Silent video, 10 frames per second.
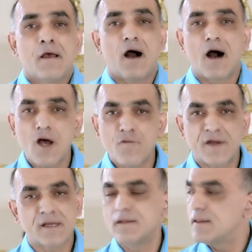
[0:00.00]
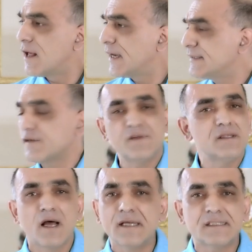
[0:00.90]
However, in light of the
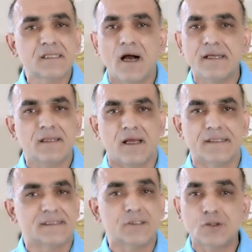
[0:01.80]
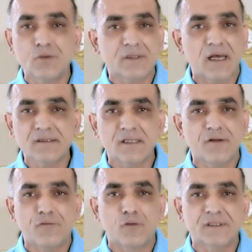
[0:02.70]
NICE guidelines in
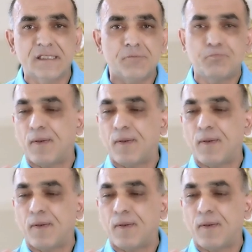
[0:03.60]
2014,